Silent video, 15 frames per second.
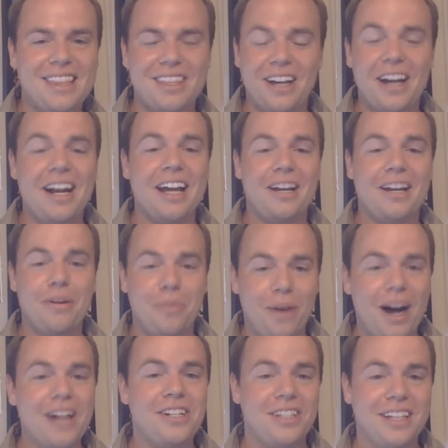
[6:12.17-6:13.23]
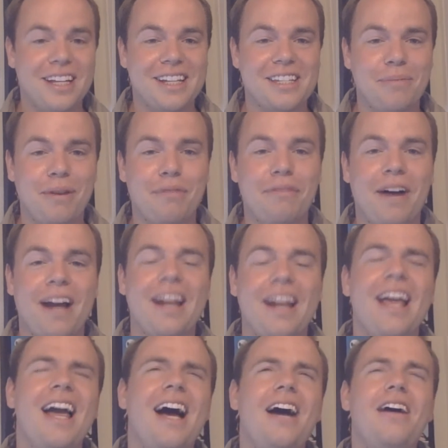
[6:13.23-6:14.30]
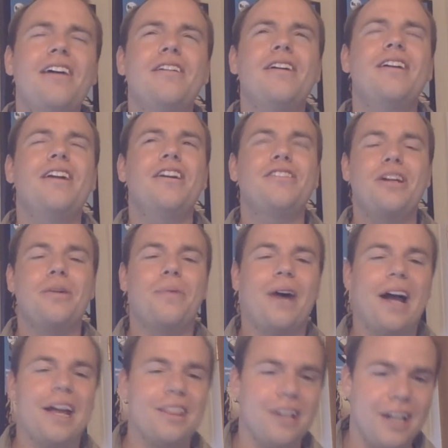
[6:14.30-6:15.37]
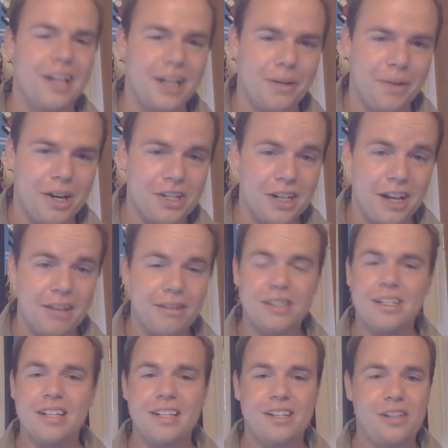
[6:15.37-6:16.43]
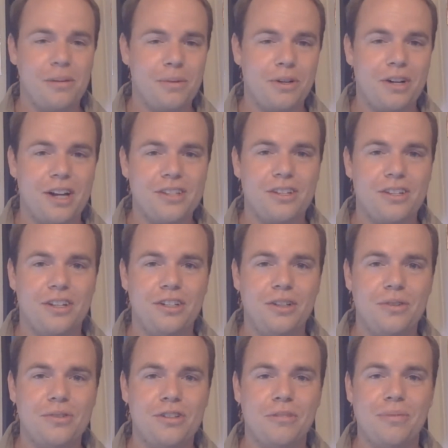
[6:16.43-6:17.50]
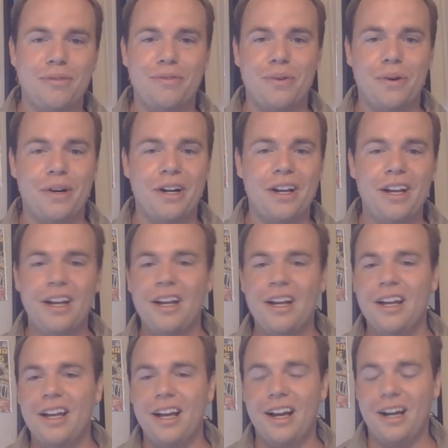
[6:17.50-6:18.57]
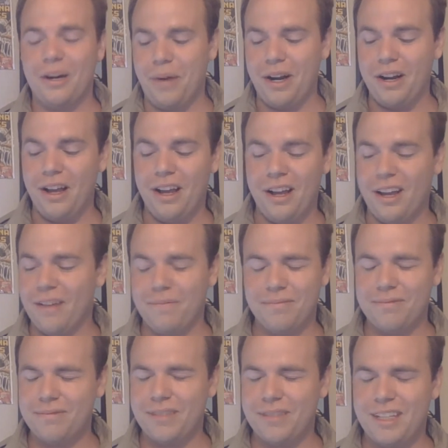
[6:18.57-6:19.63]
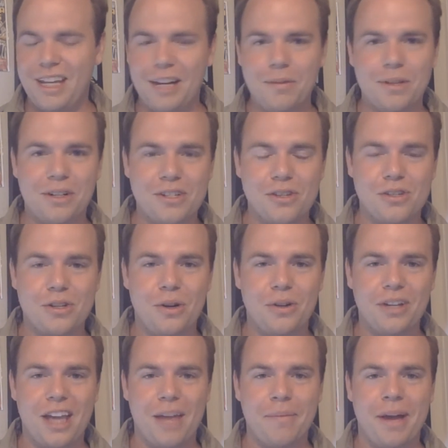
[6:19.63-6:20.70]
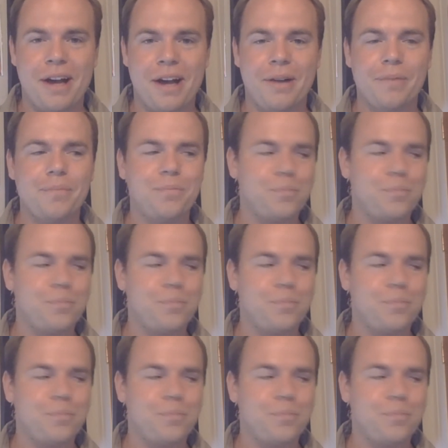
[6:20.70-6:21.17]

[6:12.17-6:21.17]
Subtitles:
thought I could watch this and be fine. And I'll tell you why I thought I could watch it. It's because I stumbled across it on YouTube before Kingdom of the Crystal Skull came out,